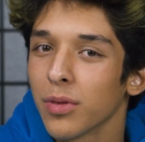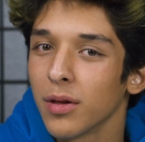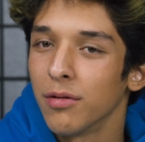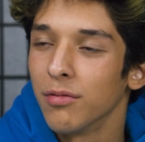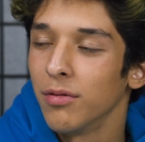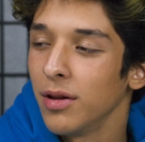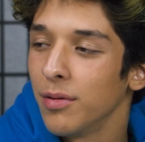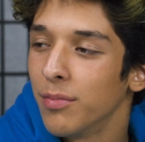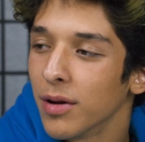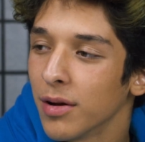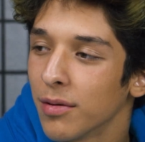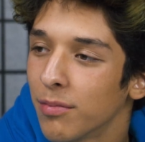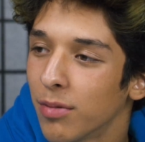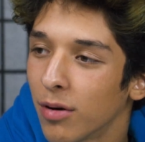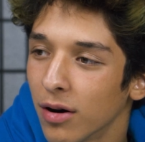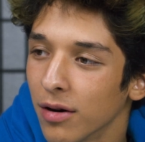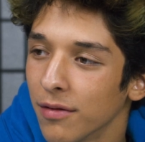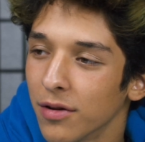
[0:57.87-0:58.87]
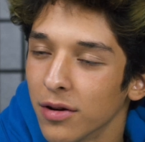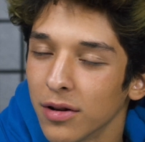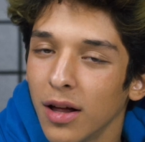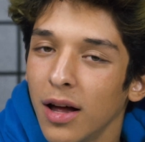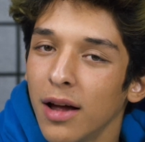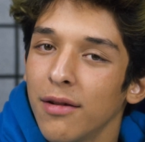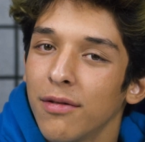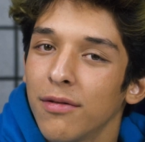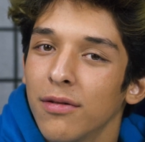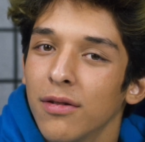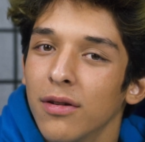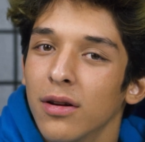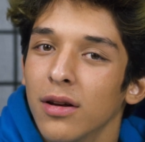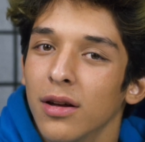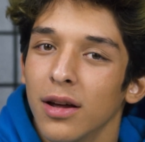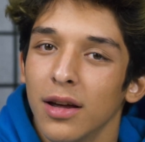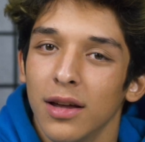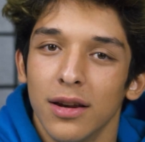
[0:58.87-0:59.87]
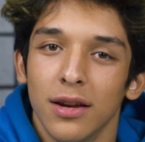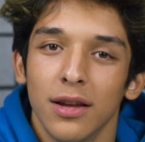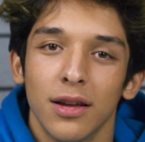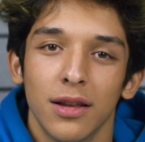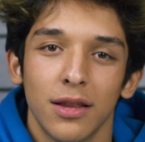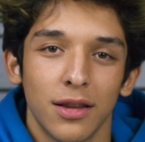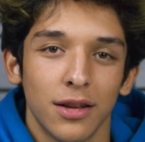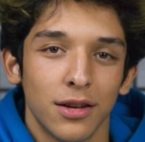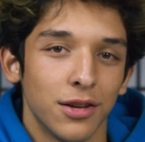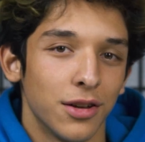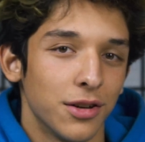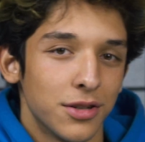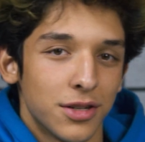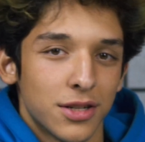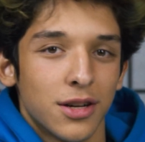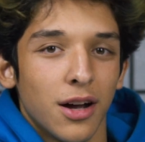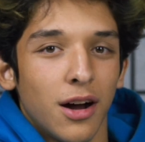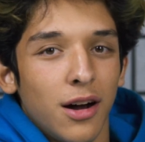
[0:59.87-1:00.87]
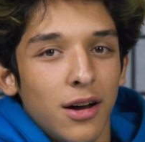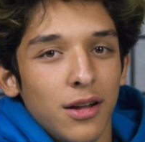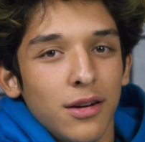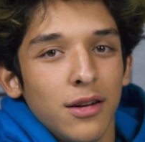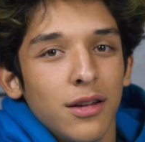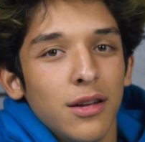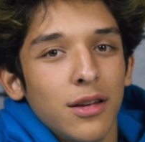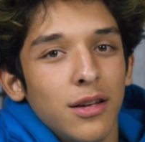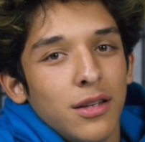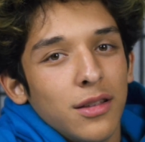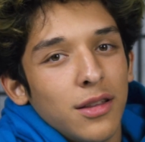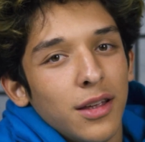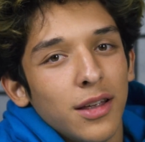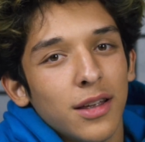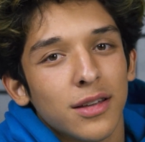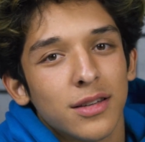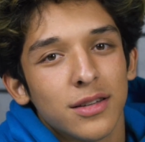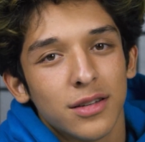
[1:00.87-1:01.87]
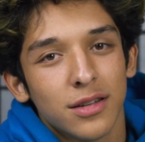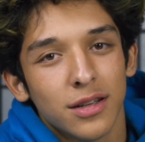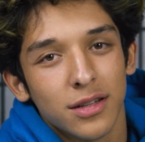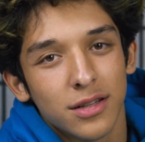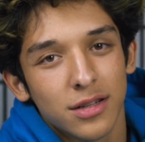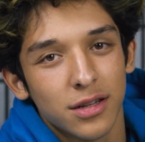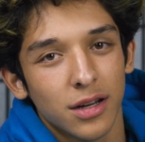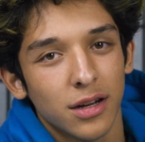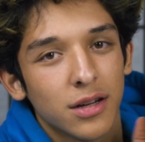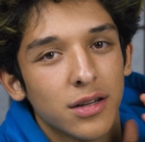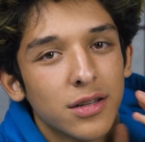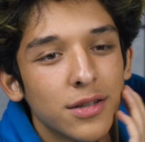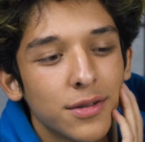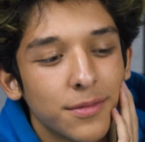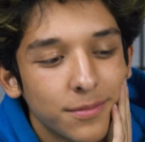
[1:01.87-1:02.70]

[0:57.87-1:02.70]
a really big part of your life and they're just gone. It sucks.